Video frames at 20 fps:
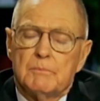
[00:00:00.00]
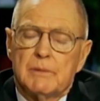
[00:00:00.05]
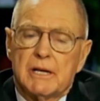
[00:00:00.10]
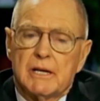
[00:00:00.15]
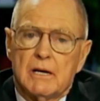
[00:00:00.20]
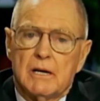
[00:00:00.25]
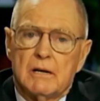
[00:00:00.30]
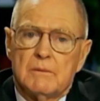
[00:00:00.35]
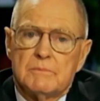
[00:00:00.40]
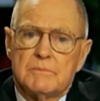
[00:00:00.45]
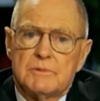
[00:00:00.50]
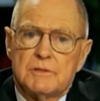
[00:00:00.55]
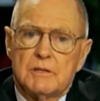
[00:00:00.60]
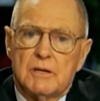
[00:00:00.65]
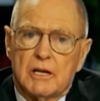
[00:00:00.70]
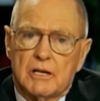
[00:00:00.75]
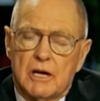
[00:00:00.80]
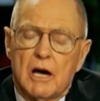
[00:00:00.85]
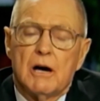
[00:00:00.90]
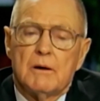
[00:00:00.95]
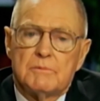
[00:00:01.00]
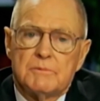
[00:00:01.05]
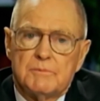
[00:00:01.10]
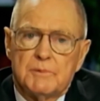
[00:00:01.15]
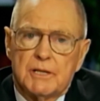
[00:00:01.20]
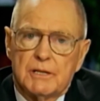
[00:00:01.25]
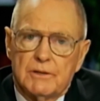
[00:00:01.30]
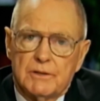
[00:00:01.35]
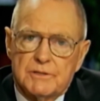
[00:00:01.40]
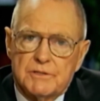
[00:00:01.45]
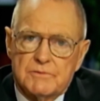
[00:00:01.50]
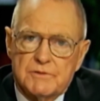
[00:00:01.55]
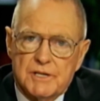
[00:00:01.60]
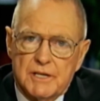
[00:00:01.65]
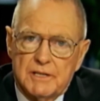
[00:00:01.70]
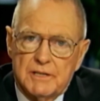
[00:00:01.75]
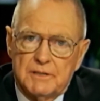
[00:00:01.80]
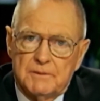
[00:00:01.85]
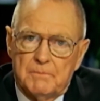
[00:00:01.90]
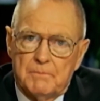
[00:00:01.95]
becomes, comes because of
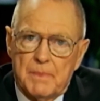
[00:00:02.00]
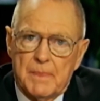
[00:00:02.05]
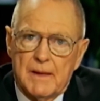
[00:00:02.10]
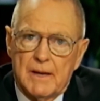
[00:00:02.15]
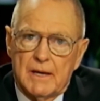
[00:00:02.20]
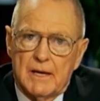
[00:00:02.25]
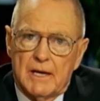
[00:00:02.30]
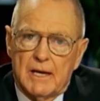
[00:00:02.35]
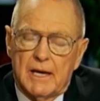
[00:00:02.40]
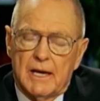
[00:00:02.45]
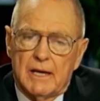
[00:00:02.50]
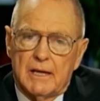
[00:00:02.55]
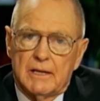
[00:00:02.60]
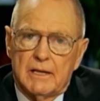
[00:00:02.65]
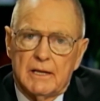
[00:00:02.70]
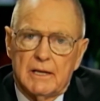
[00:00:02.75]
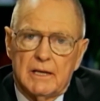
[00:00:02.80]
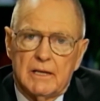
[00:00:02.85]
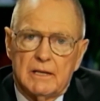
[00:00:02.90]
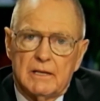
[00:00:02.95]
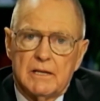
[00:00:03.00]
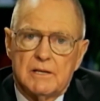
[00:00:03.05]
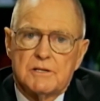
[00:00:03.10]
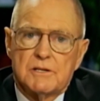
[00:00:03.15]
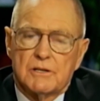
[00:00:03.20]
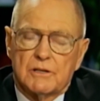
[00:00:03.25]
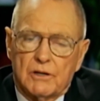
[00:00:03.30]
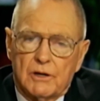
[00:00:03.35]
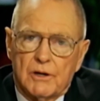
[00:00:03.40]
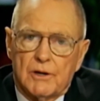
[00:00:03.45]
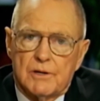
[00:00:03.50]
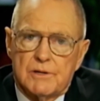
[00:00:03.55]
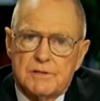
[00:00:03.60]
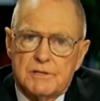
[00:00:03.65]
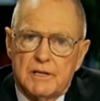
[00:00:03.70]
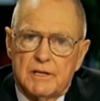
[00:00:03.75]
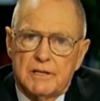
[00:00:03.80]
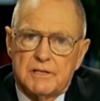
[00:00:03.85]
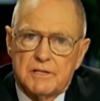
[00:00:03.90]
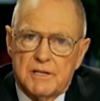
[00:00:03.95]
Satan. And it is a
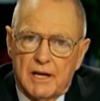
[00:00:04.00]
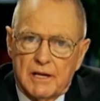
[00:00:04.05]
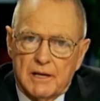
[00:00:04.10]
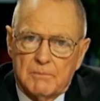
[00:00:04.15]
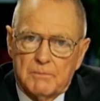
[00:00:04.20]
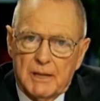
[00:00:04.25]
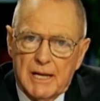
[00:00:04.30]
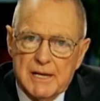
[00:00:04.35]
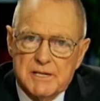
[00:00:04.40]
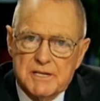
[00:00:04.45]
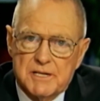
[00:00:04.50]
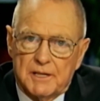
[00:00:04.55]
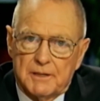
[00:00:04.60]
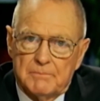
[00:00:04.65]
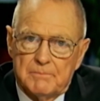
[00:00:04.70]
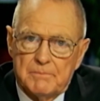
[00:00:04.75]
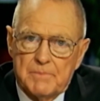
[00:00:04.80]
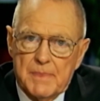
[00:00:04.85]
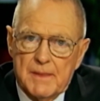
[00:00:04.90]
curse. It's not a blessing.